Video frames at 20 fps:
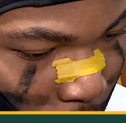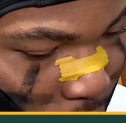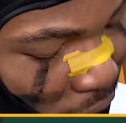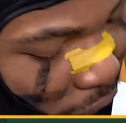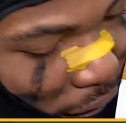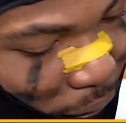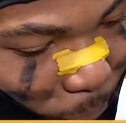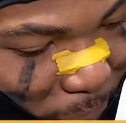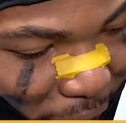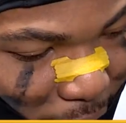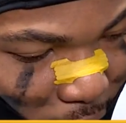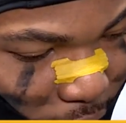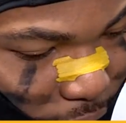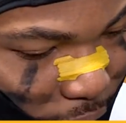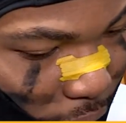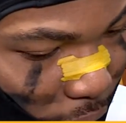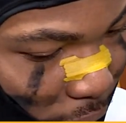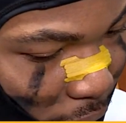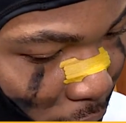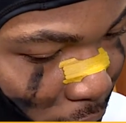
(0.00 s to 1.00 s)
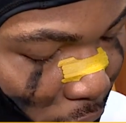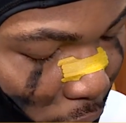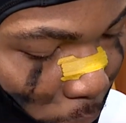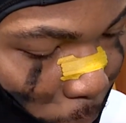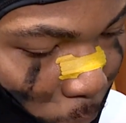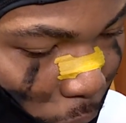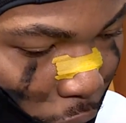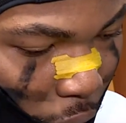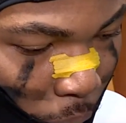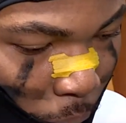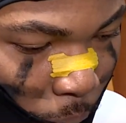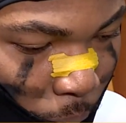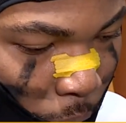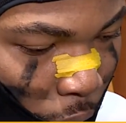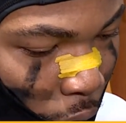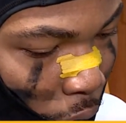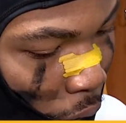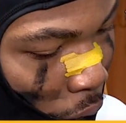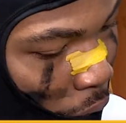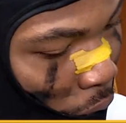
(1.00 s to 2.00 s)
to get back into the game.
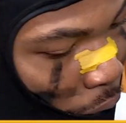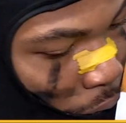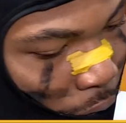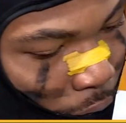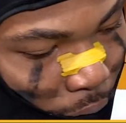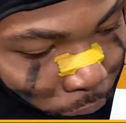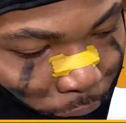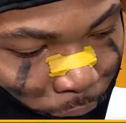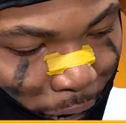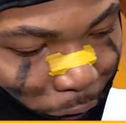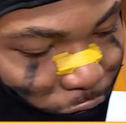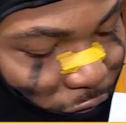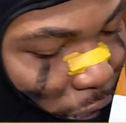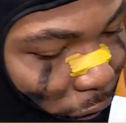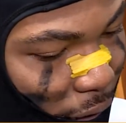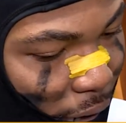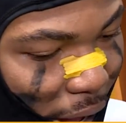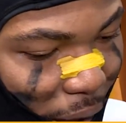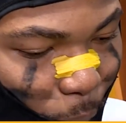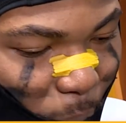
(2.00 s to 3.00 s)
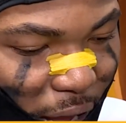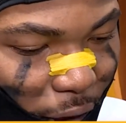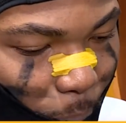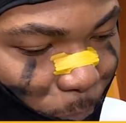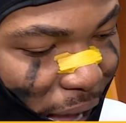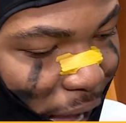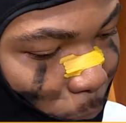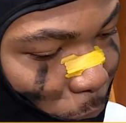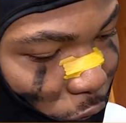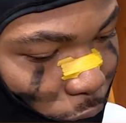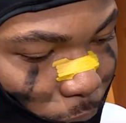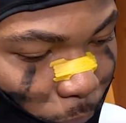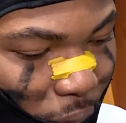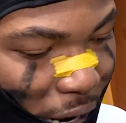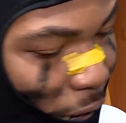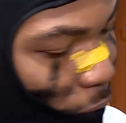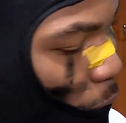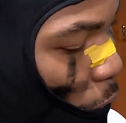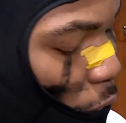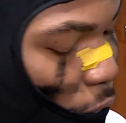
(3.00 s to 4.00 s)
Outside of that, make Pat
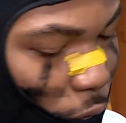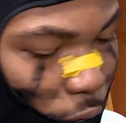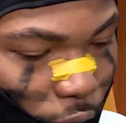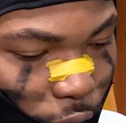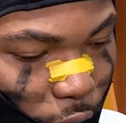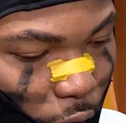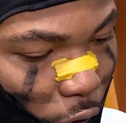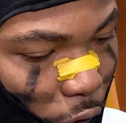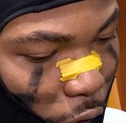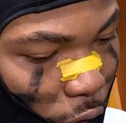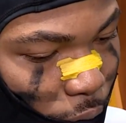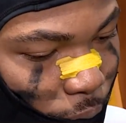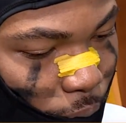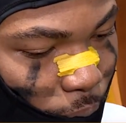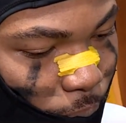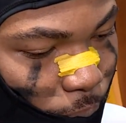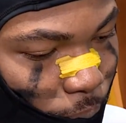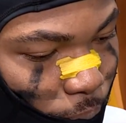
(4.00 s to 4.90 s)
Mahomes